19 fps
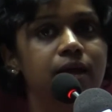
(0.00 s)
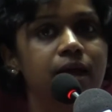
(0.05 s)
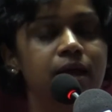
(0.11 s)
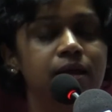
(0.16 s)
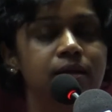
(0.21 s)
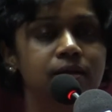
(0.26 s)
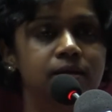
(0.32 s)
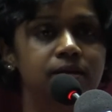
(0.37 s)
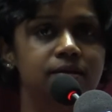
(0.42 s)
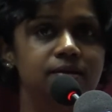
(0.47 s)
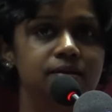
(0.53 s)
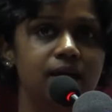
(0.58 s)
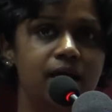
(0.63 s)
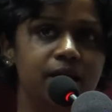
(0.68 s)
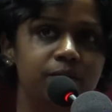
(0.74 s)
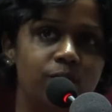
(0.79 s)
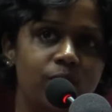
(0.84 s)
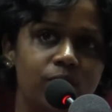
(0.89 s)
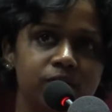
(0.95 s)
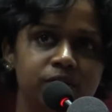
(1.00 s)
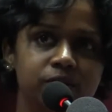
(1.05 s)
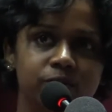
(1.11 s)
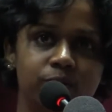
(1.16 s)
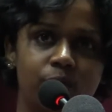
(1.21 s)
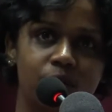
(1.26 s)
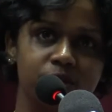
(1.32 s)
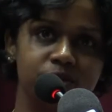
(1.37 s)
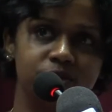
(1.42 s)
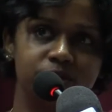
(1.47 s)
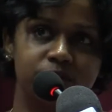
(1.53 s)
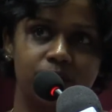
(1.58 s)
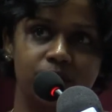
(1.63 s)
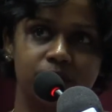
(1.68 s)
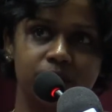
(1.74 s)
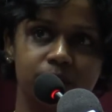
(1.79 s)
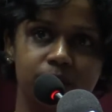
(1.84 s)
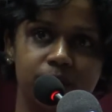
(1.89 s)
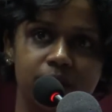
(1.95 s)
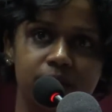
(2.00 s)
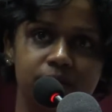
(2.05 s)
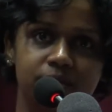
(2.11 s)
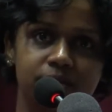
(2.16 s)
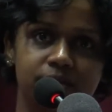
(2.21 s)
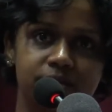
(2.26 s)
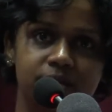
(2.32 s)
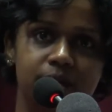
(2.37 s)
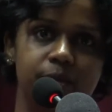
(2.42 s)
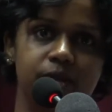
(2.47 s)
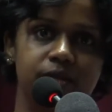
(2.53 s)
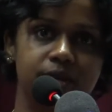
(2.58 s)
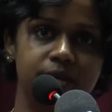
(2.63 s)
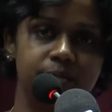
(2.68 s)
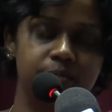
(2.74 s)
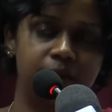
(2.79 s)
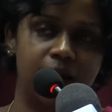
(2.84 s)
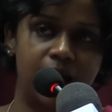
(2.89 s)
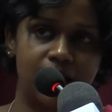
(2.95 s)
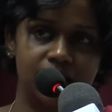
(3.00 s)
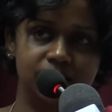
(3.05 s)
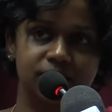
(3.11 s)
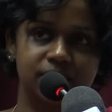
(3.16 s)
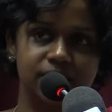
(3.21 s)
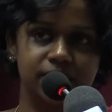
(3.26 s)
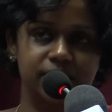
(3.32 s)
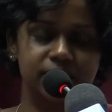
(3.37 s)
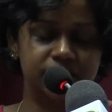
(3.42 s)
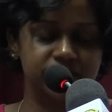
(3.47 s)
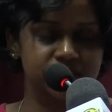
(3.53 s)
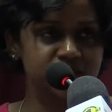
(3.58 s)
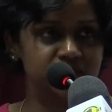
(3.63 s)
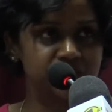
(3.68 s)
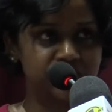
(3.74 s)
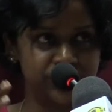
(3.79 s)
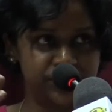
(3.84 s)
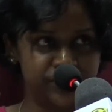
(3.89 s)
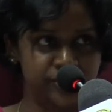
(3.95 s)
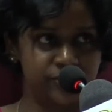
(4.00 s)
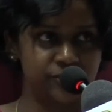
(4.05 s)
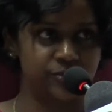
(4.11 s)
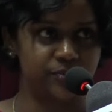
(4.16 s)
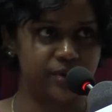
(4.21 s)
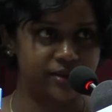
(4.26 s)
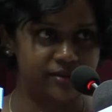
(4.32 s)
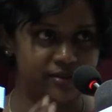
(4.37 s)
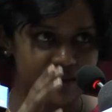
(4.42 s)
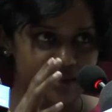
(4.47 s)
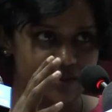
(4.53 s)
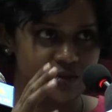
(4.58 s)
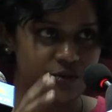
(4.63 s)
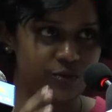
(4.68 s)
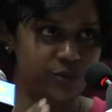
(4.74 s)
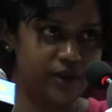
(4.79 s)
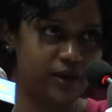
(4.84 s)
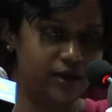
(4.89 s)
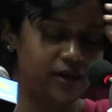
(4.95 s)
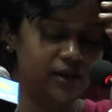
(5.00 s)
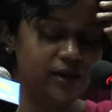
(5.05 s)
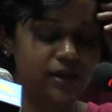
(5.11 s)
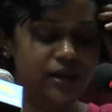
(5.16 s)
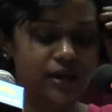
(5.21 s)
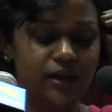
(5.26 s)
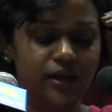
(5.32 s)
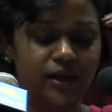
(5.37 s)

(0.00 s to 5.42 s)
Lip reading: And I wanted to also talk about some of the past initiatives, but since we